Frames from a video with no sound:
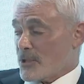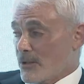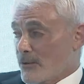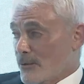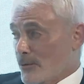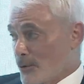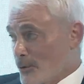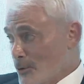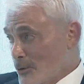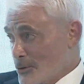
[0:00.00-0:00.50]
of
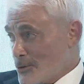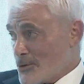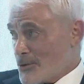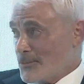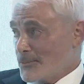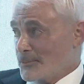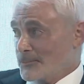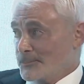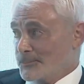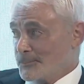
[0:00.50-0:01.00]
rules.
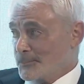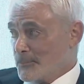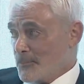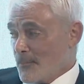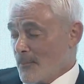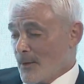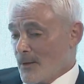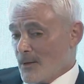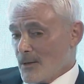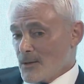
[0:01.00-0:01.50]

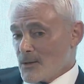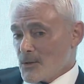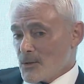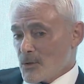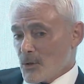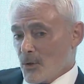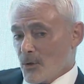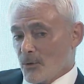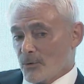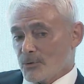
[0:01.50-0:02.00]

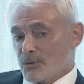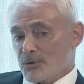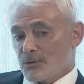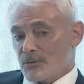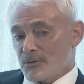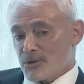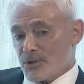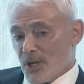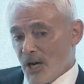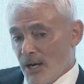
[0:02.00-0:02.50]
So
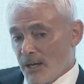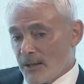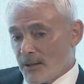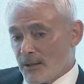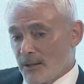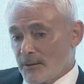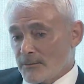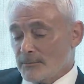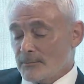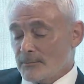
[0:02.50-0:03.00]
China,